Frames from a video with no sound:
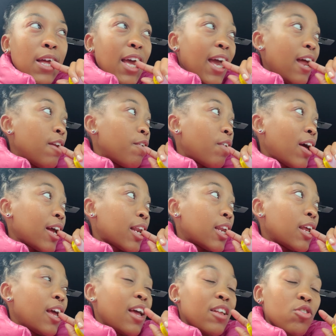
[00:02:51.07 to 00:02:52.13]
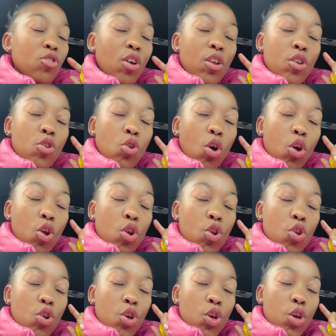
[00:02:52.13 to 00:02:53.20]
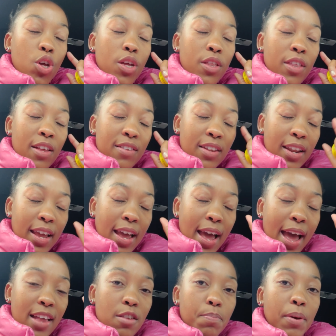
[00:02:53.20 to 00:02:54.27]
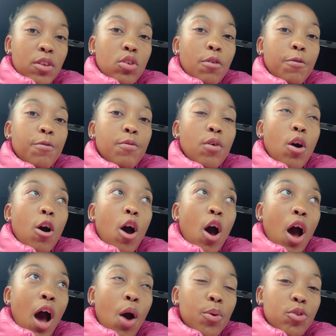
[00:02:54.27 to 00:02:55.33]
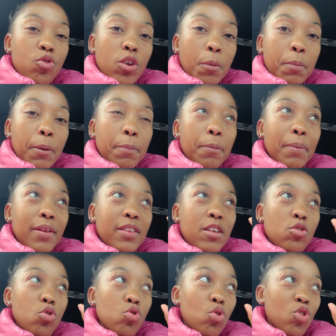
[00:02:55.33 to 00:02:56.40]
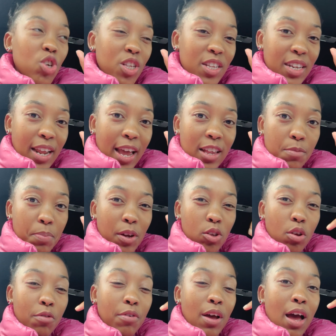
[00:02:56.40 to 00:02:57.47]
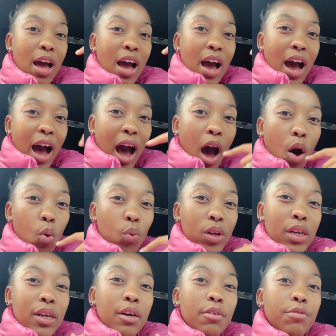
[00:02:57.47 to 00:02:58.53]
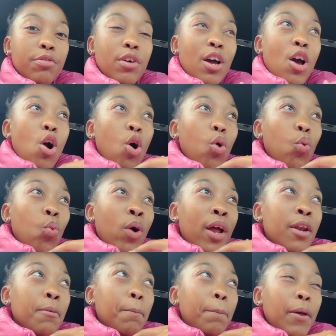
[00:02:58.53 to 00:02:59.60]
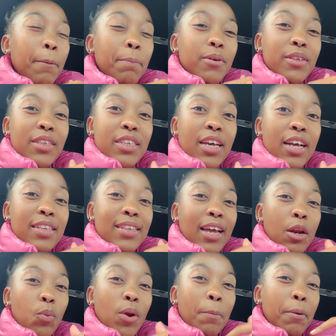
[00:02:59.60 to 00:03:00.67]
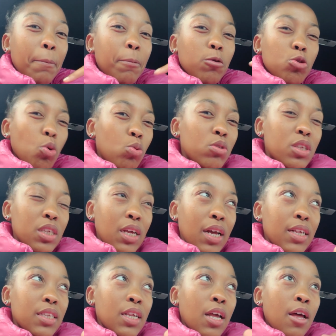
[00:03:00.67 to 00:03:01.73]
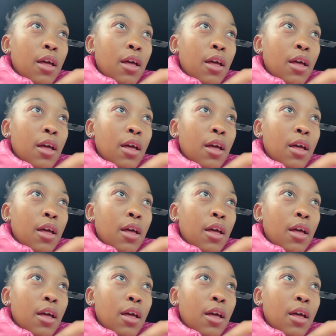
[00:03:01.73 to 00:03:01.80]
In fact, it's not there's an aspect of how we treat people, but there's also just an aspect of how we live when people see us and when people don't see us.